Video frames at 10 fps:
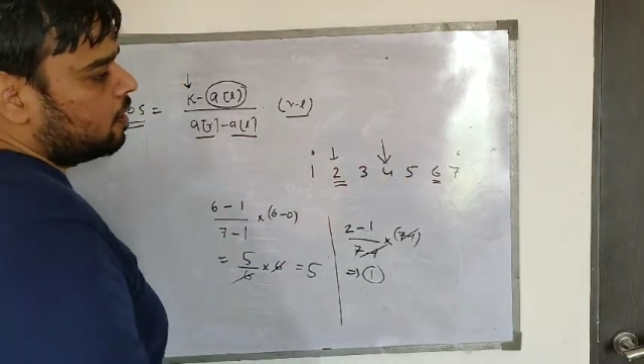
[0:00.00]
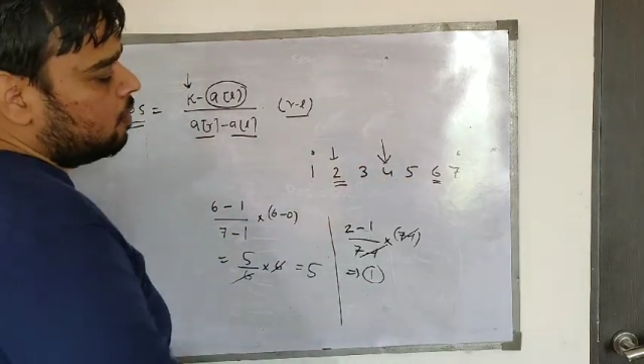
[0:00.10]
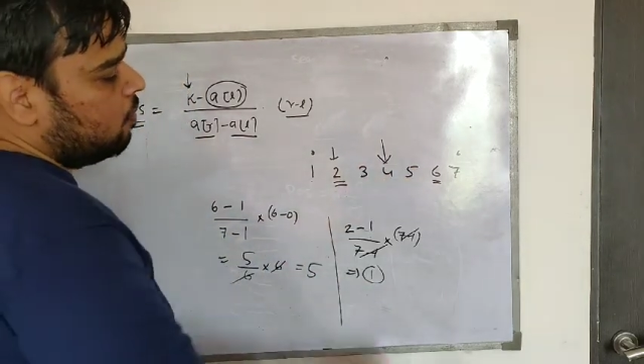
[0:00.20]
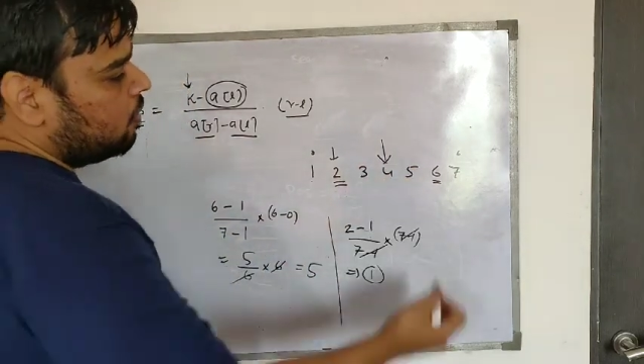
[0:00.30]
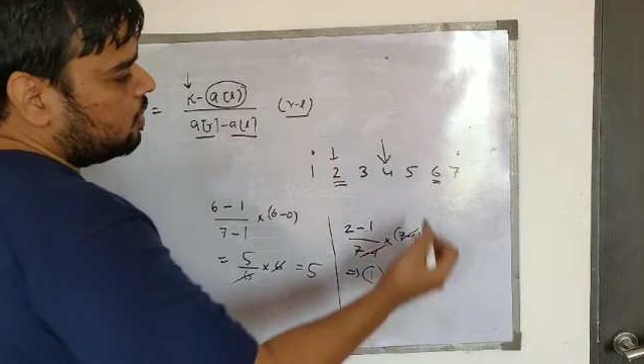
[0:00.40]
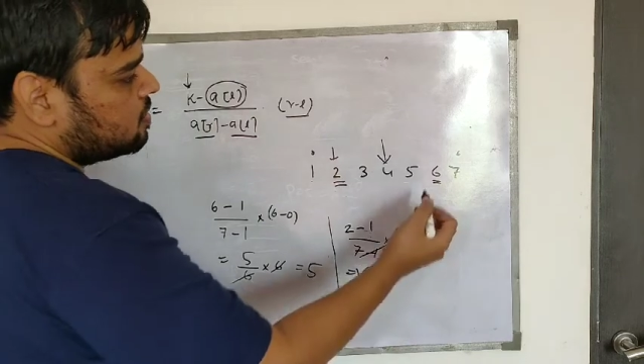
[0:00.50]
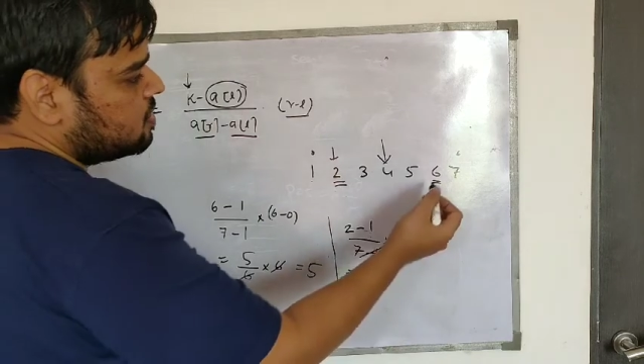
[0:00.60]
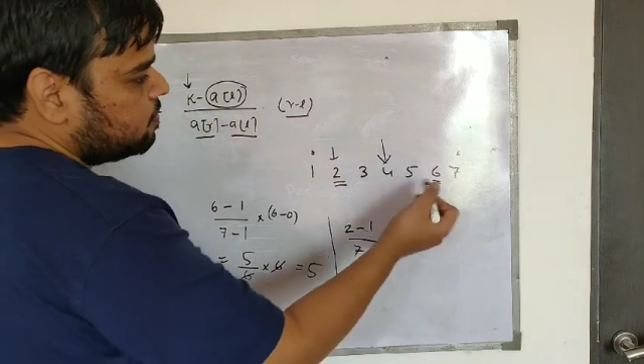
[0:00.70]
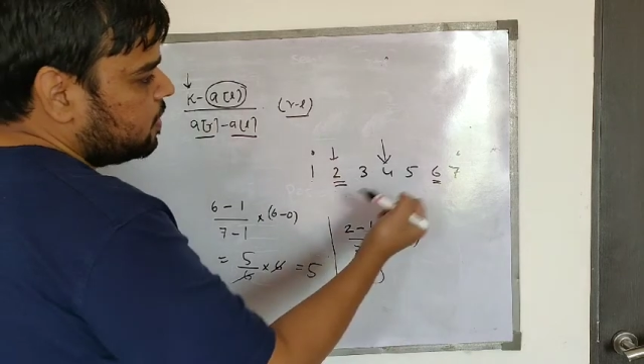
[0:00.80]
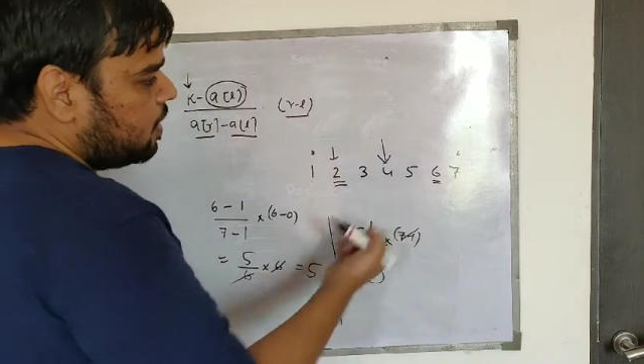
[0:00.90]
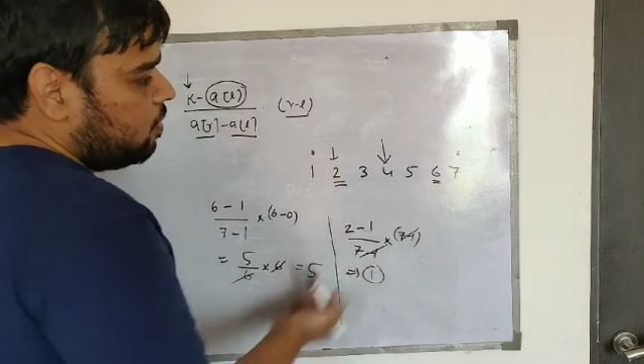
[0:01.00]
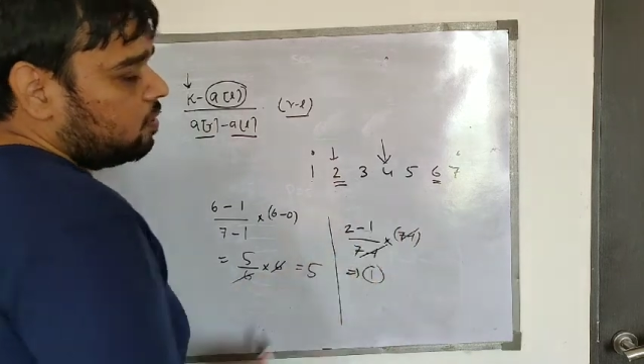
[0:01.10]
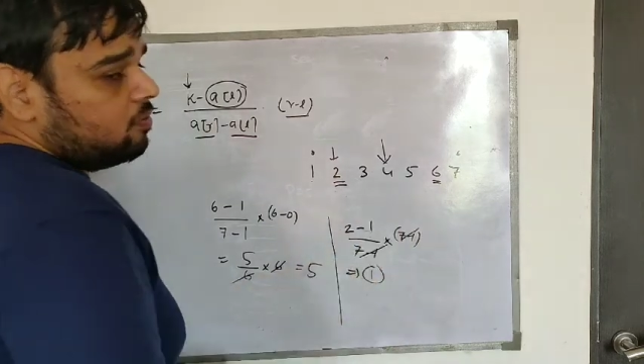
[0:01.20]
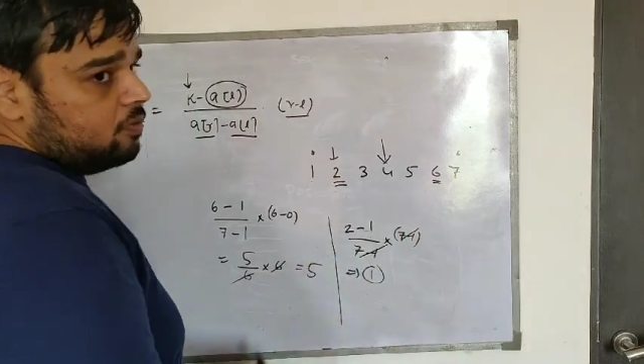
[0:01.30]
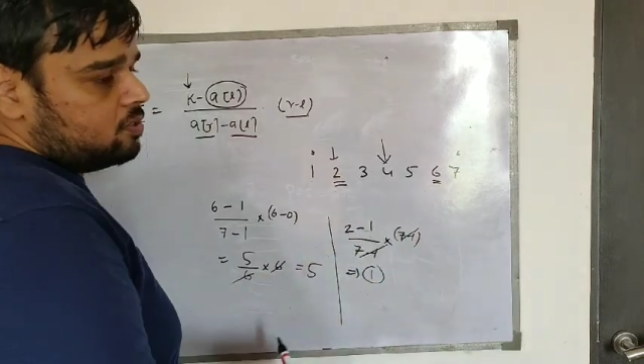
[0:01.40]
Okay, since we are
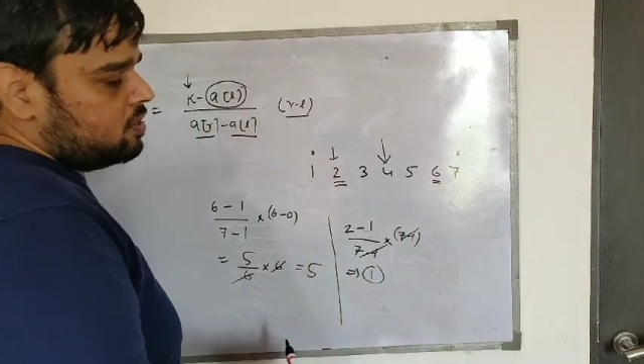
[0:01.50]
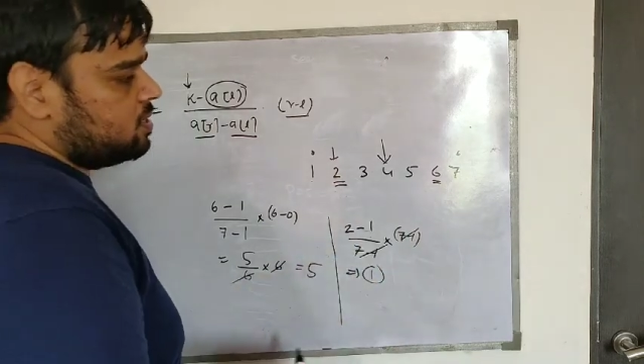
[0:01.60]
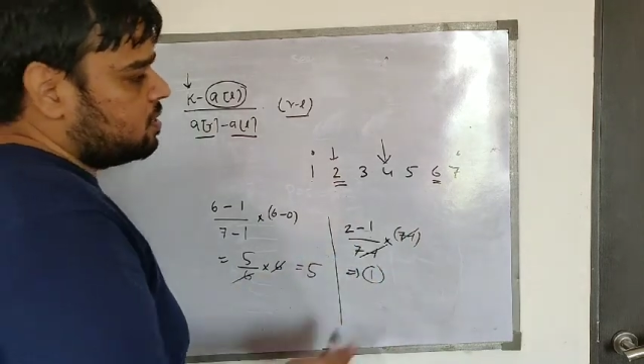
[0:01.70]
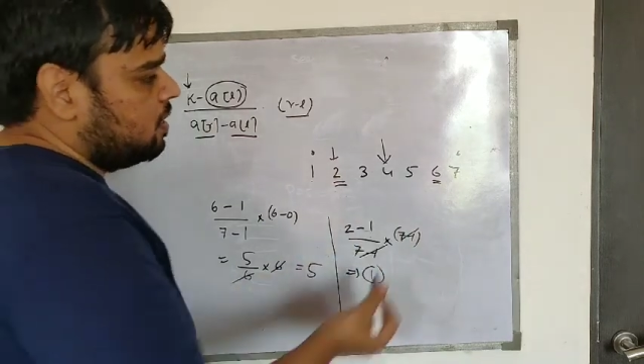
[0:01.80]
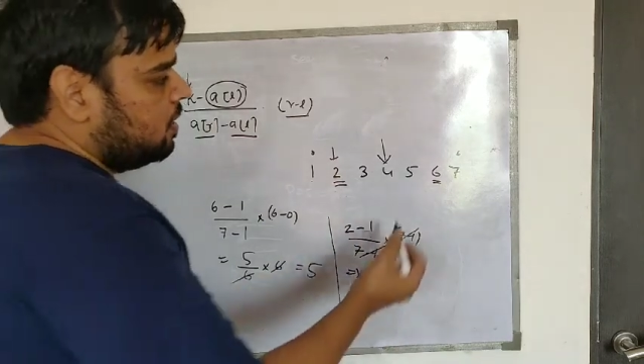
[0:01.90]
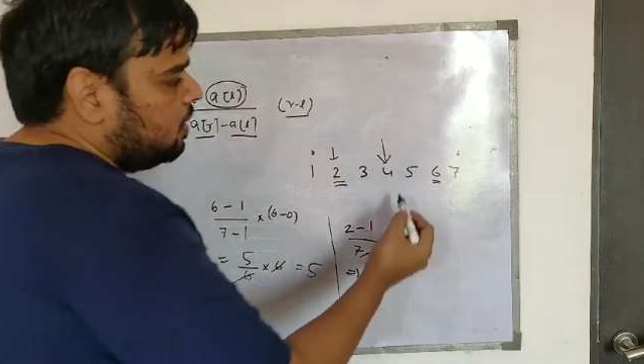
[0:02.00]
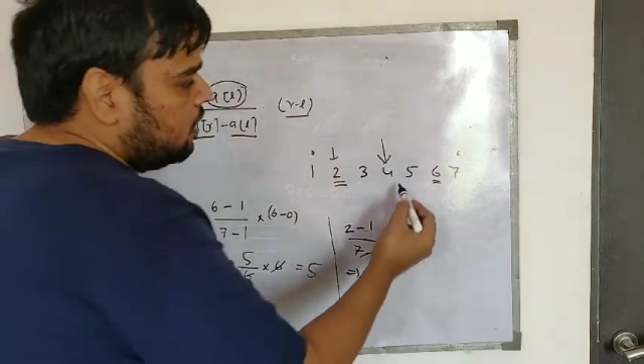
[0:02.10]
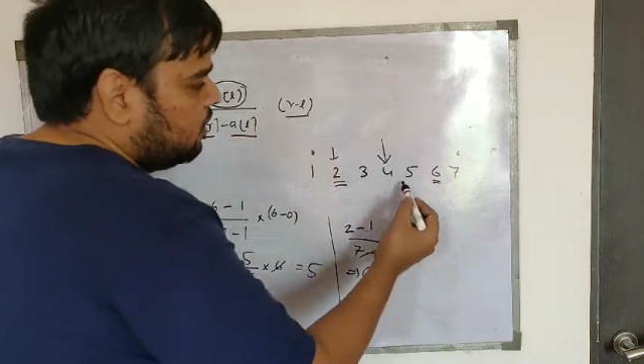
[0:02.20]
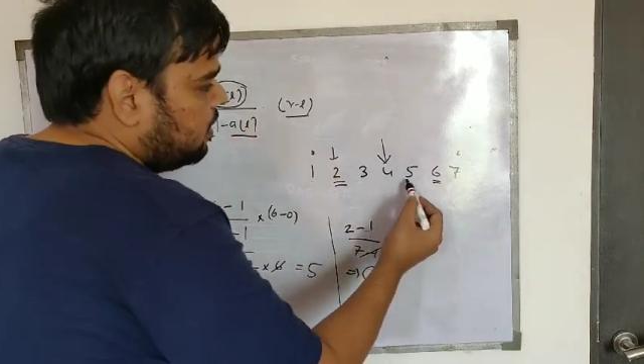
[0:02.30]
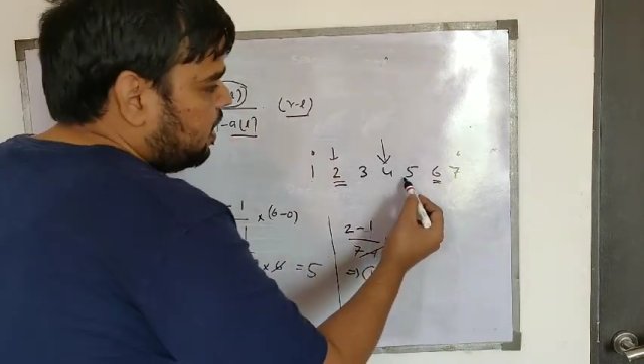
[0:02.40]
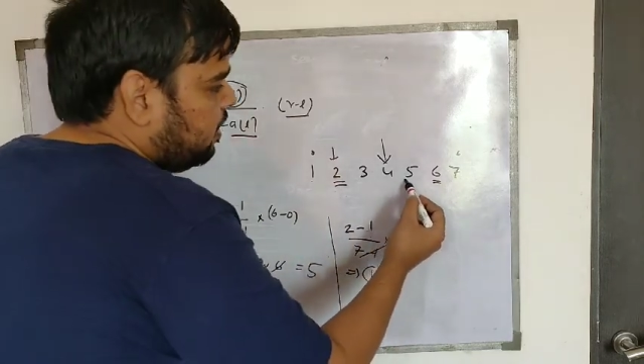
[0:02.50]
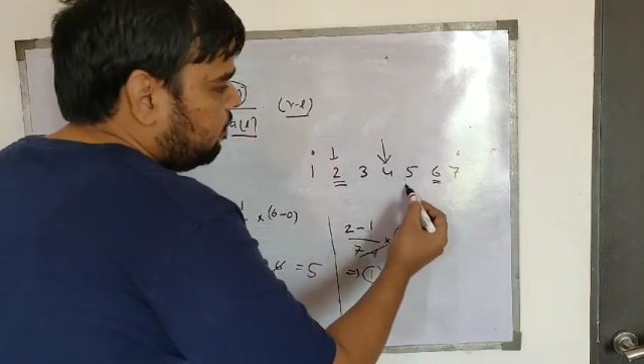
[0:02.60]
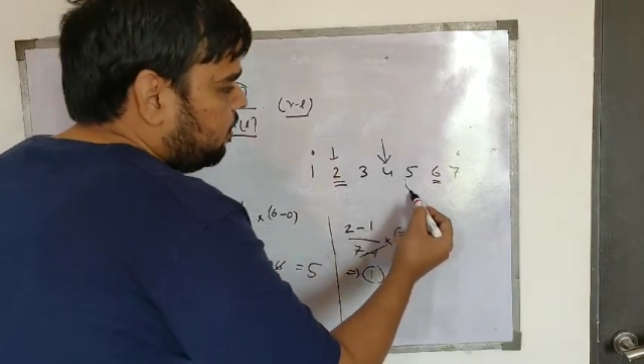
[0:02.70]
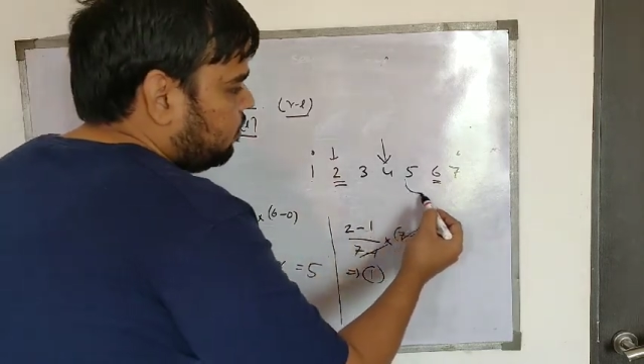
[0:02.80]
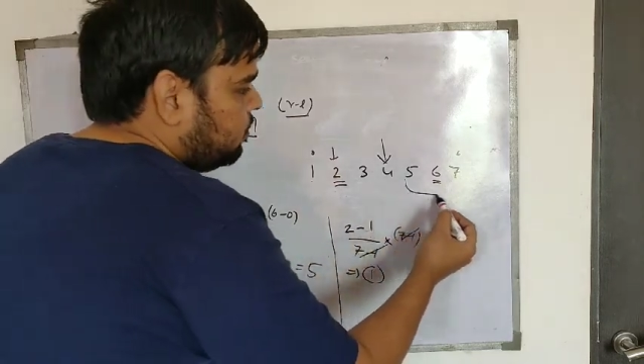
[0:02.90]
looking for 6, then it
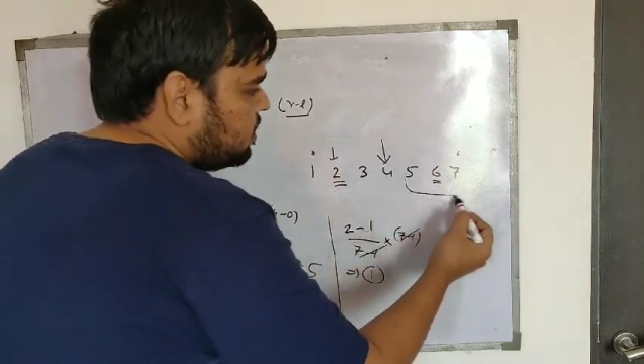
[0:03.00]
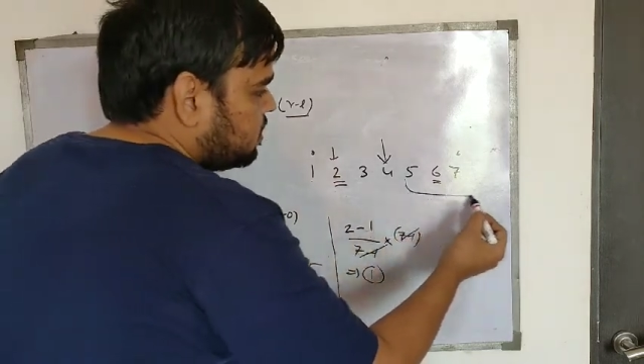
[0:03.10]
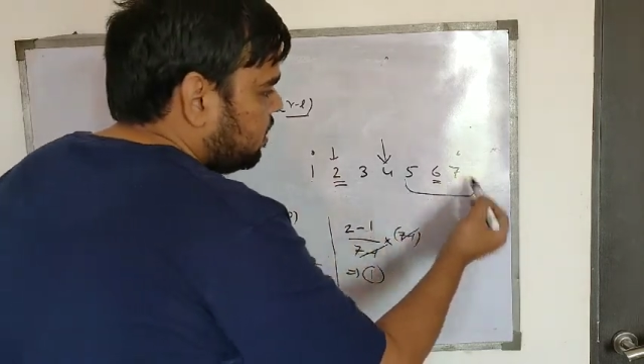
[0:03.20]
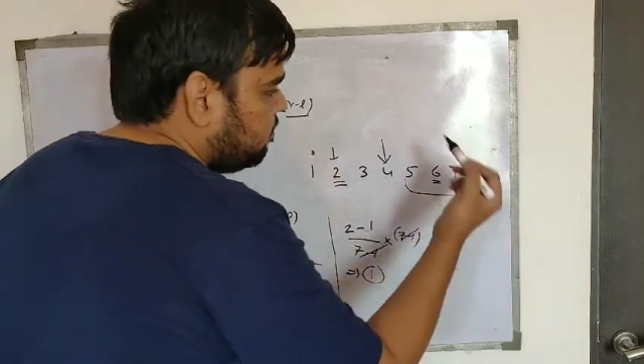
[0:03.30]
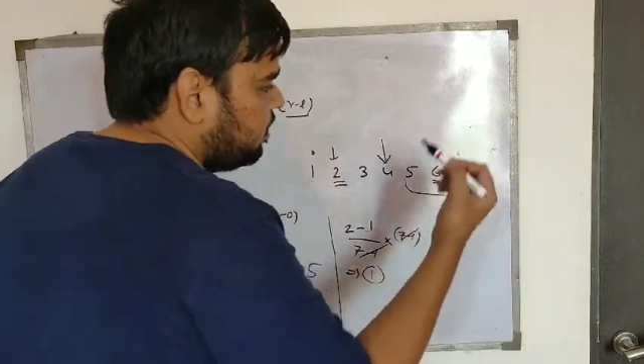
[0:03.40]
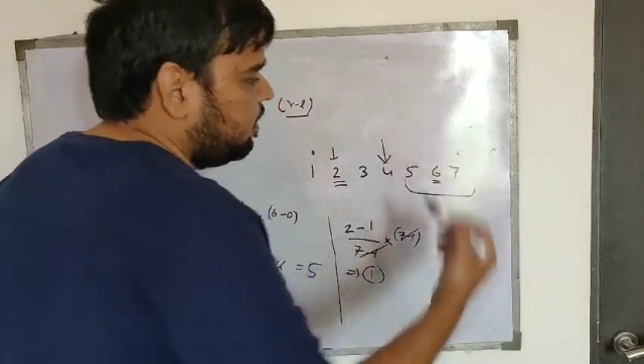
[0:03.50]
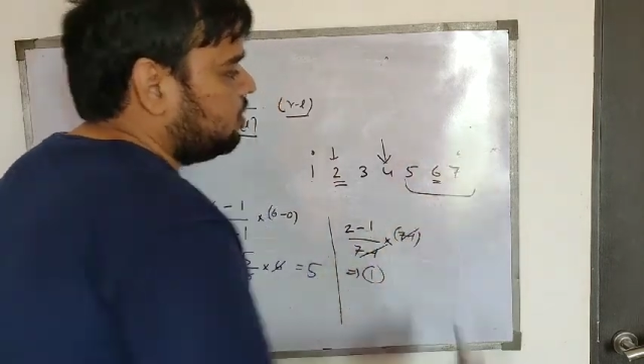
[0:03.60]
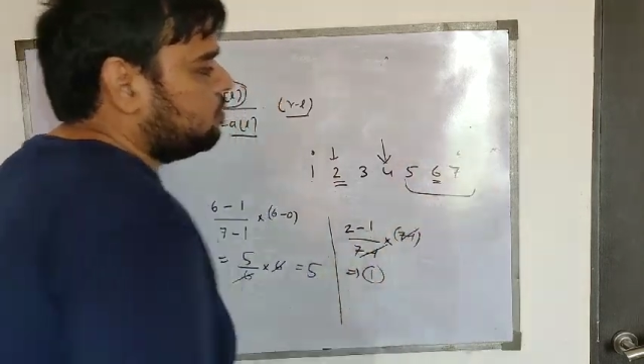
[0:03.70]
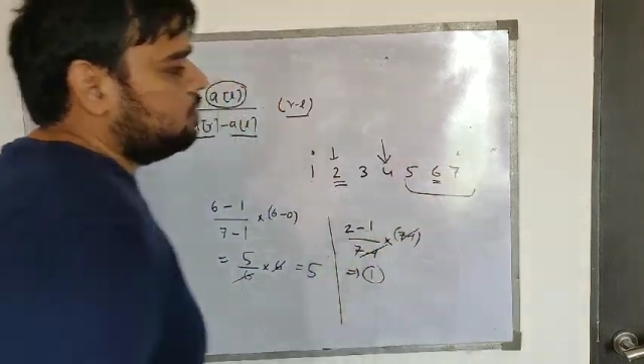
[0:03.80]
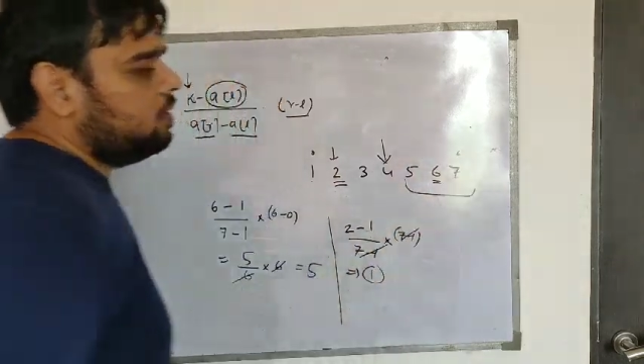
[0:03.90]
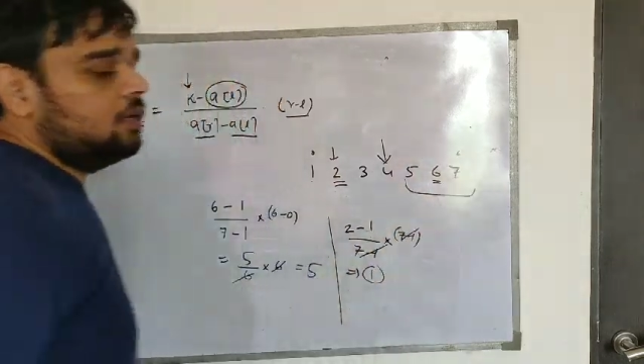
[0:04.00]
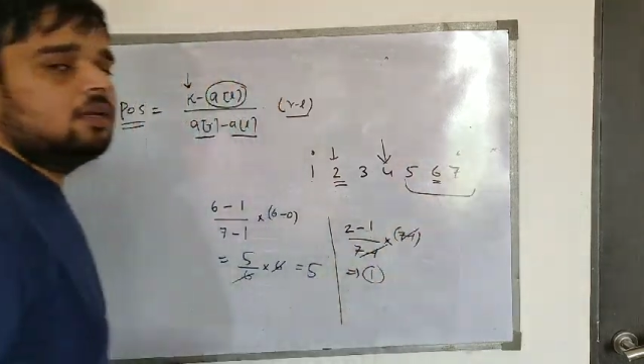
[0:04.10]
will do the same thing into the